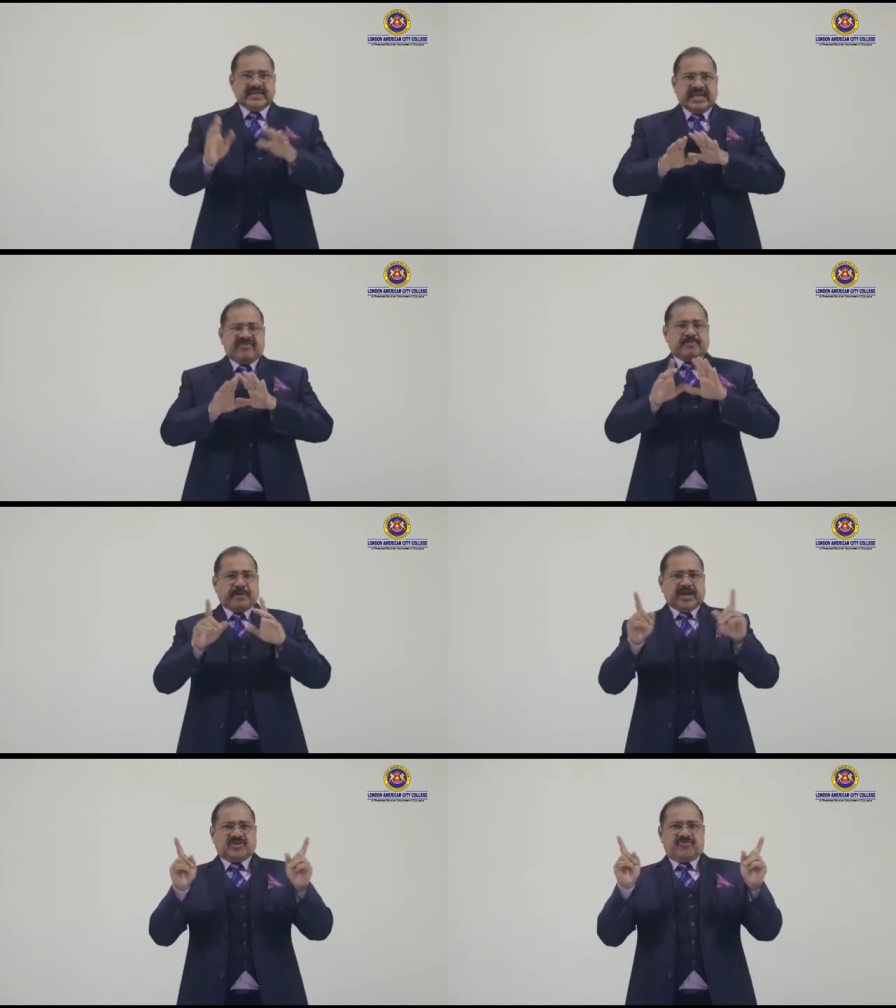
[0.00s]
Every
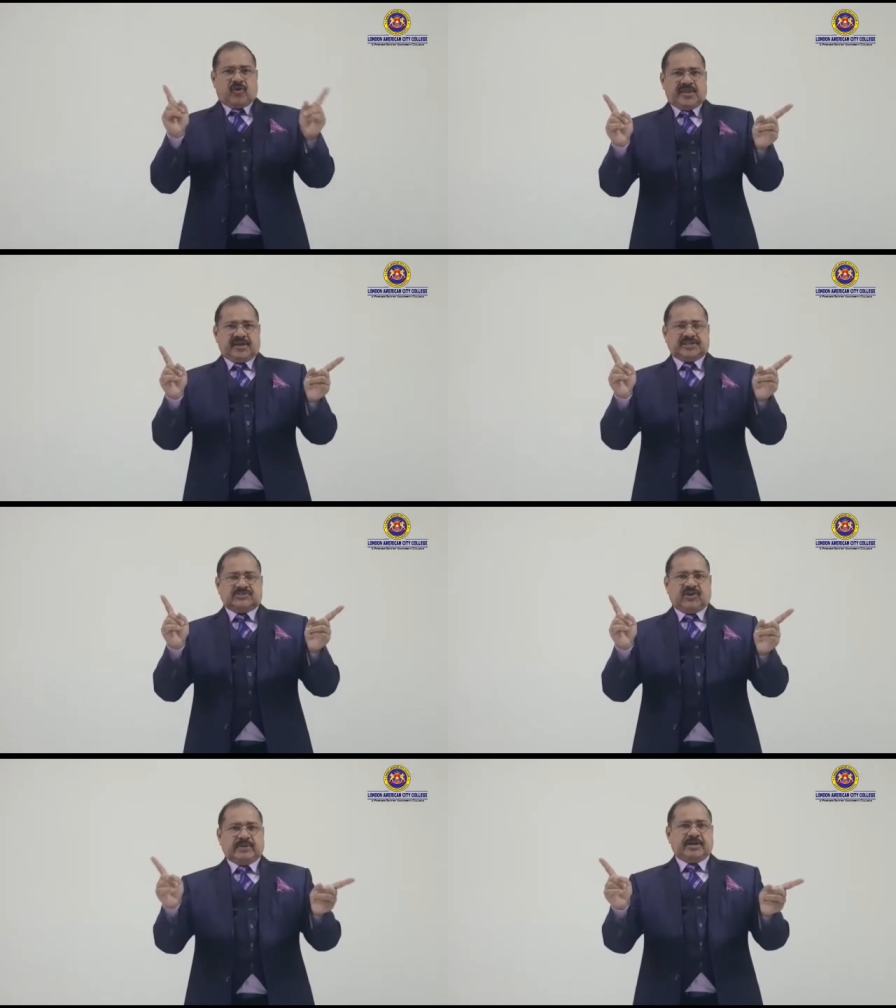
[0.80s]
branch of knowledge has its
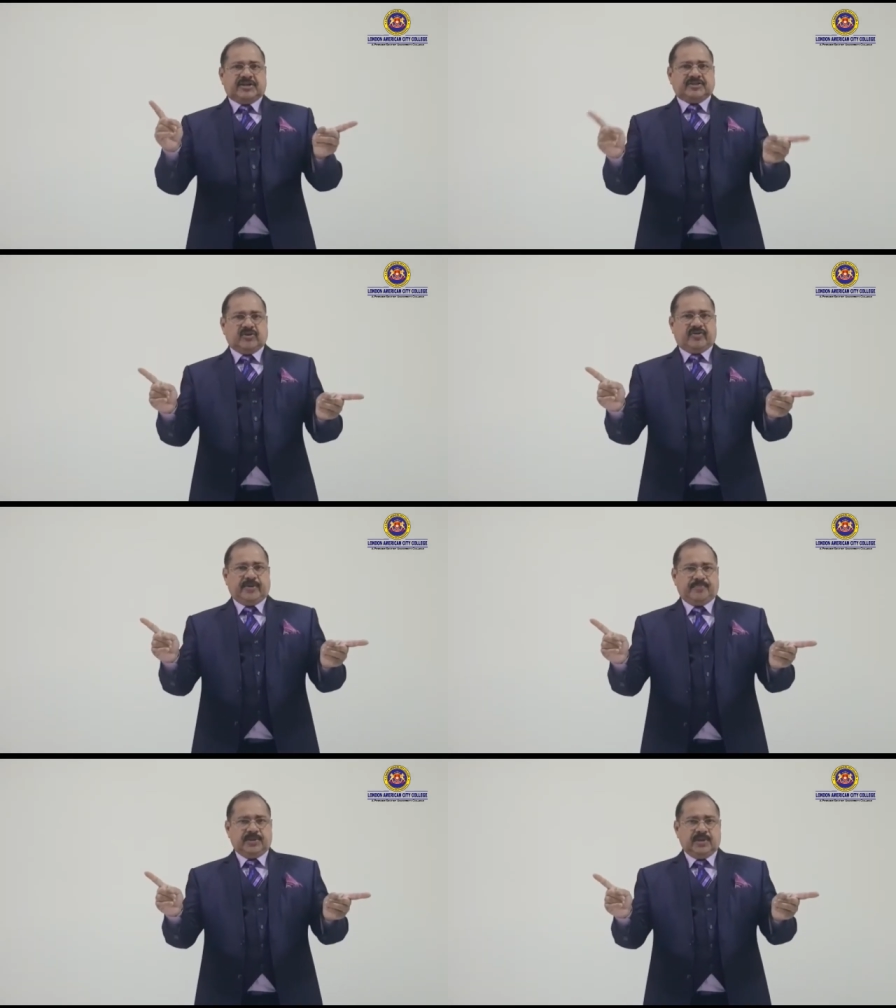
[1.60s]
fundamental discovery.
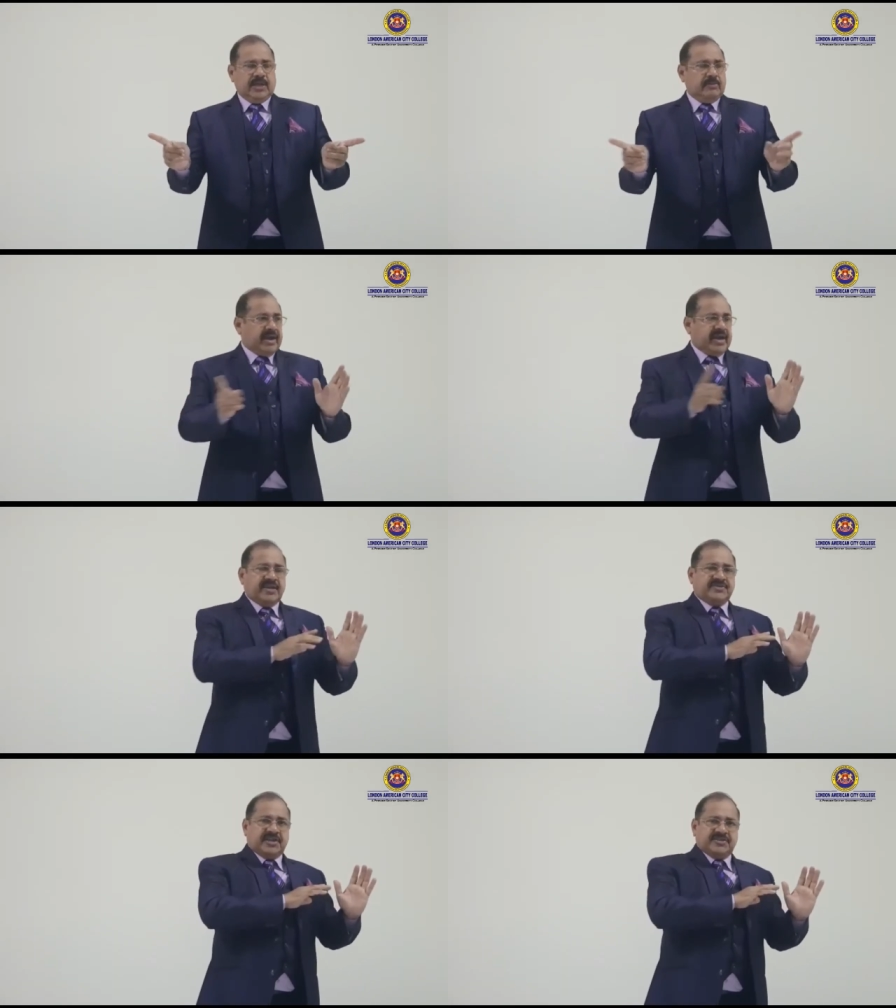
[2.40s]
In
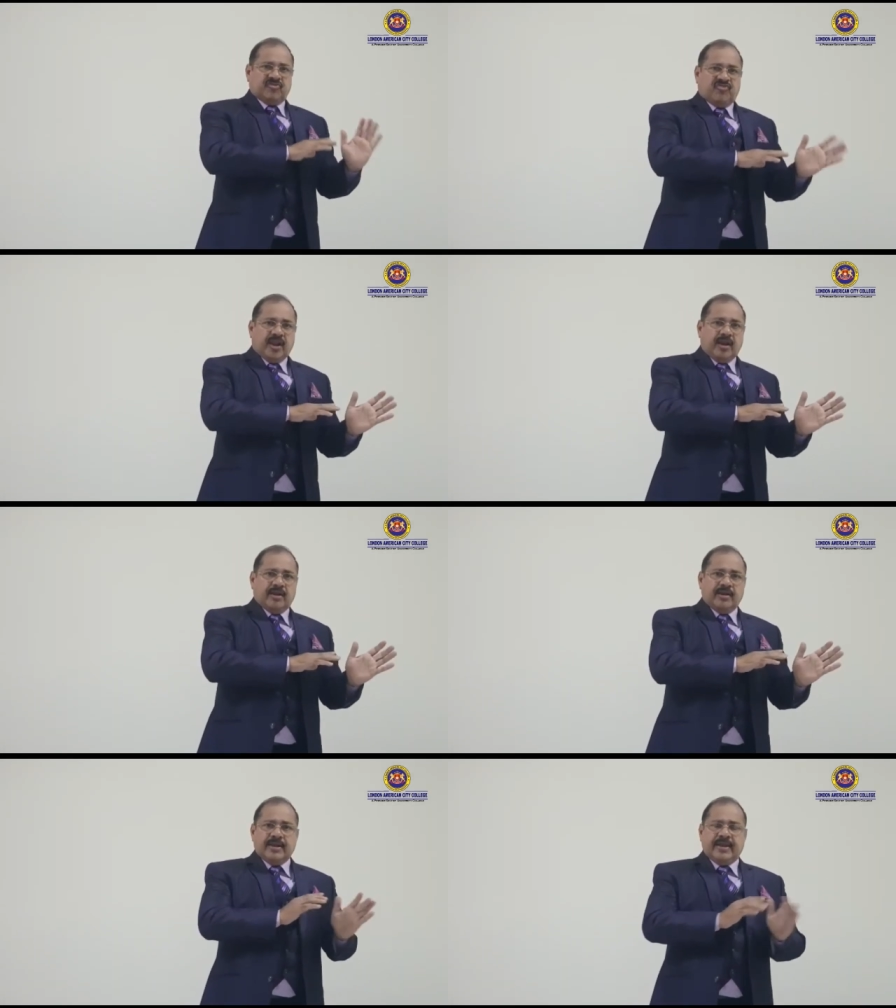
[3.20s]
mechanics, it is the wheel.
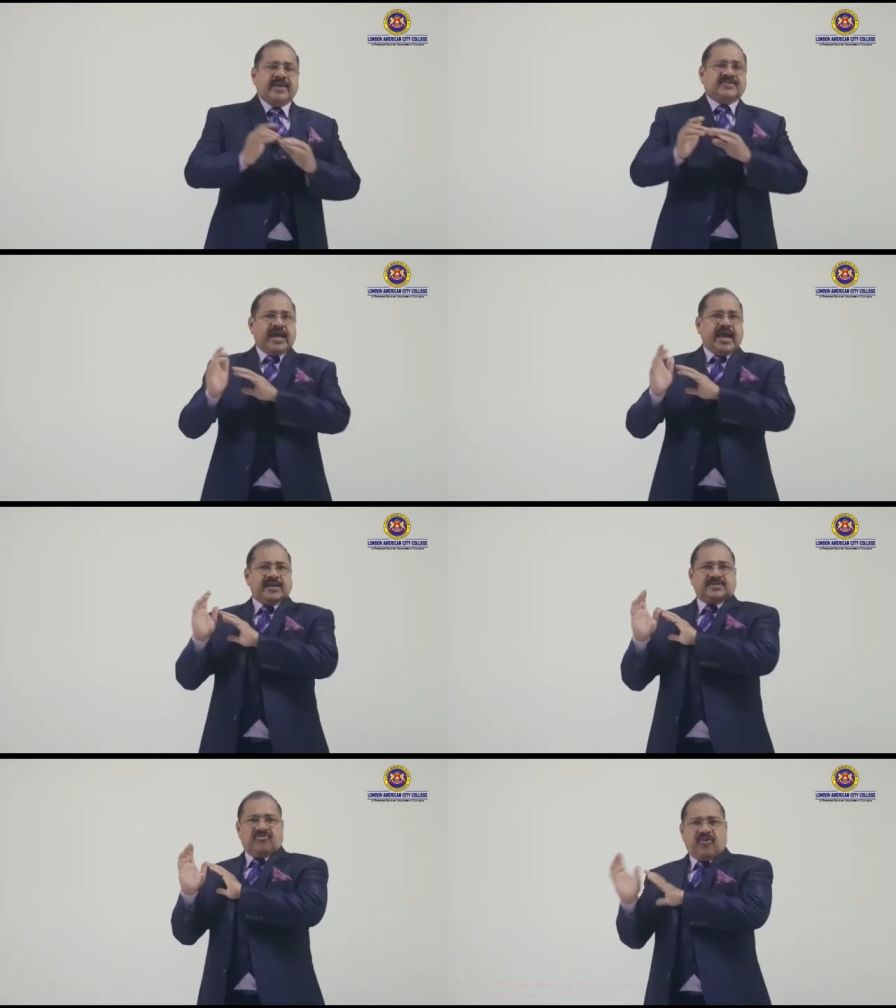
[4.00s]
In
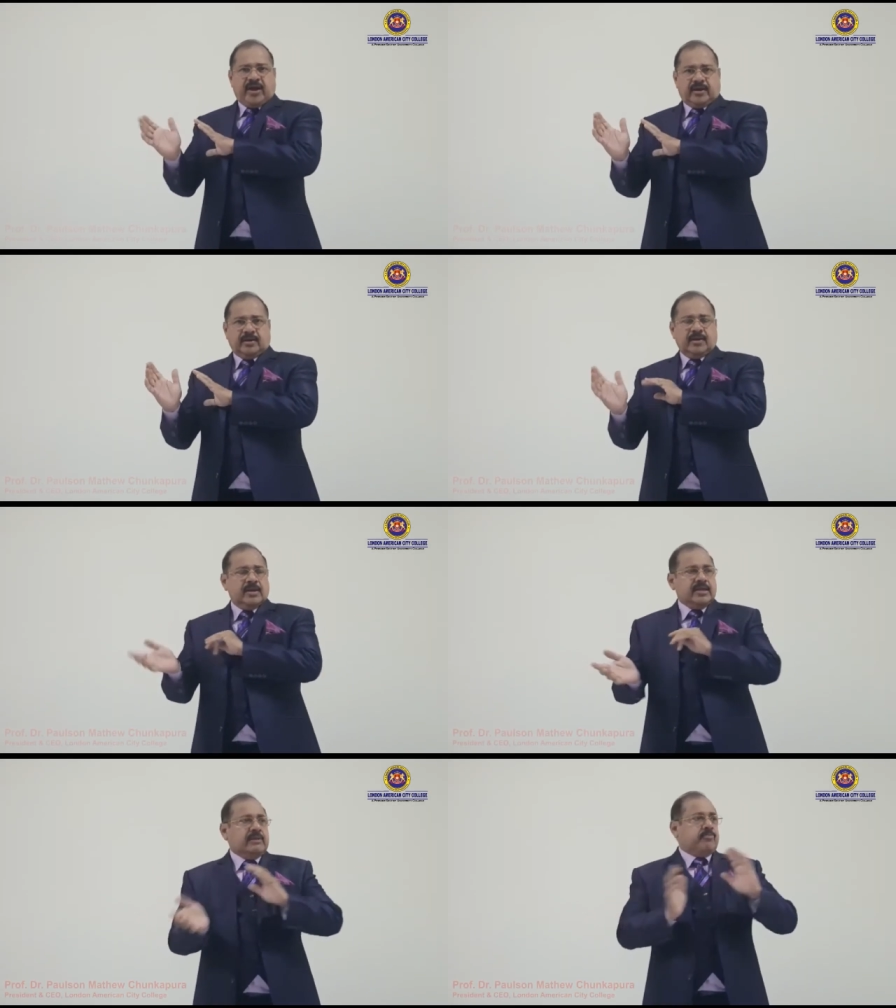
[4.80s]
science, the fire.
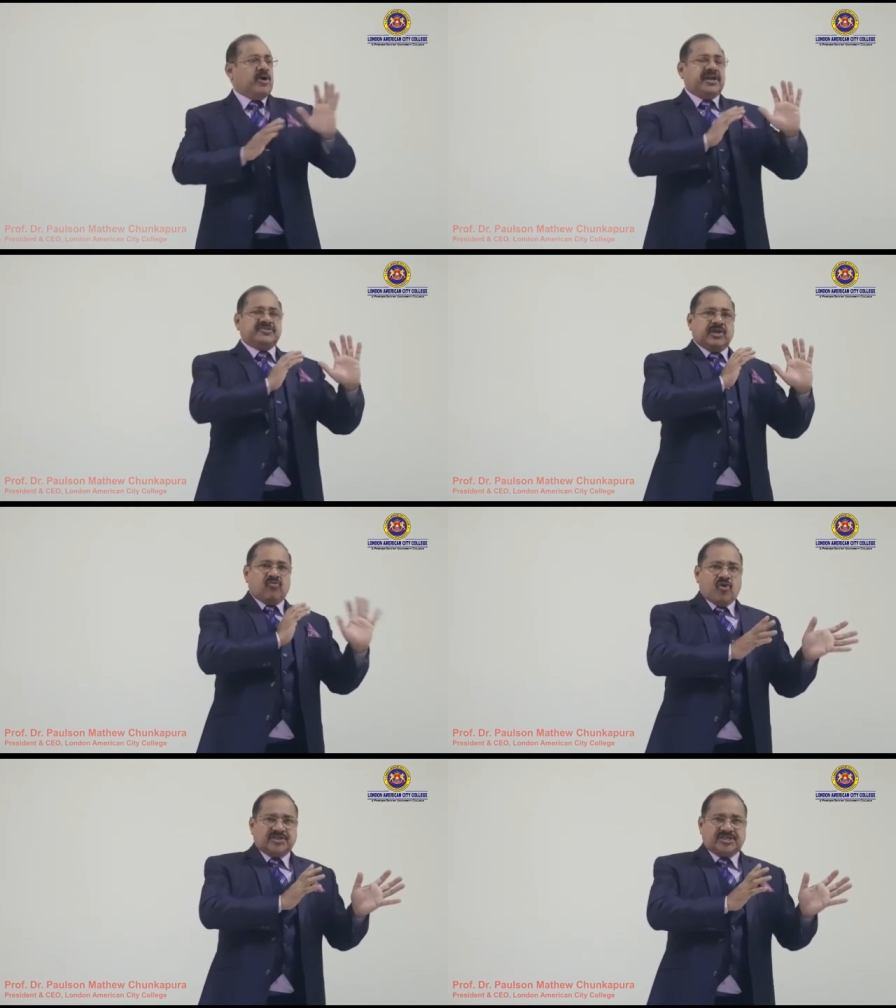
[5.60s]
In politics, the
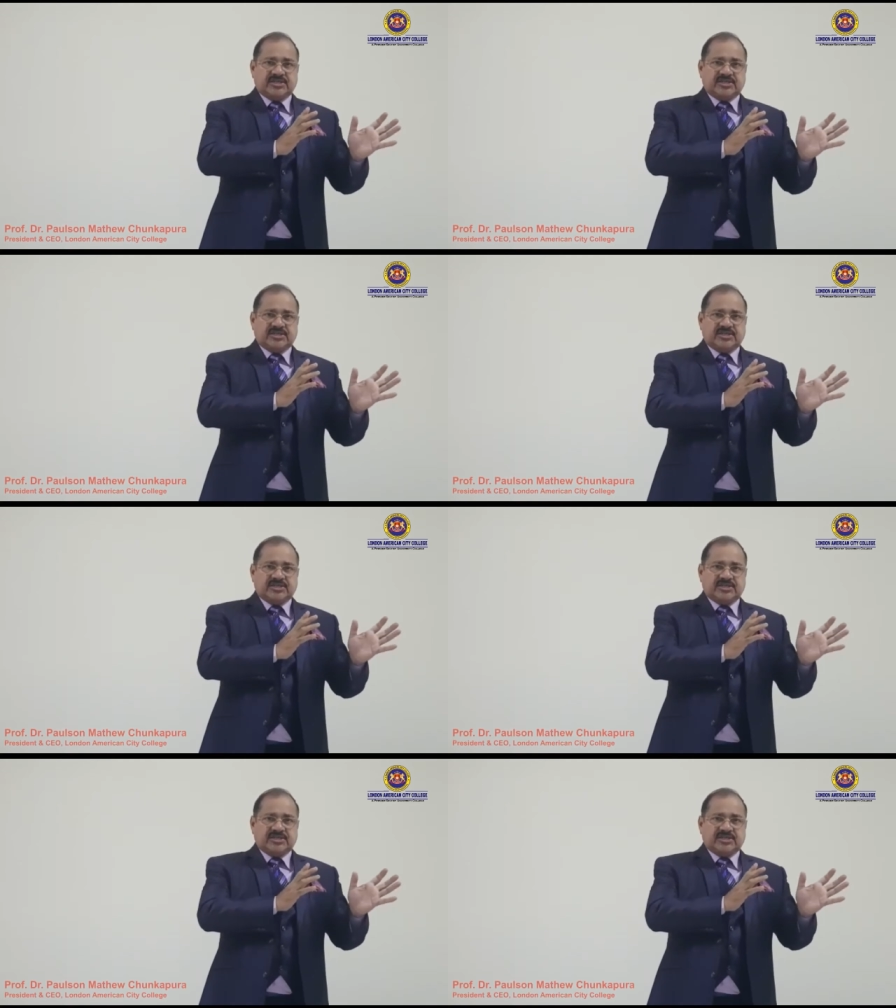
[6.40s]
vote.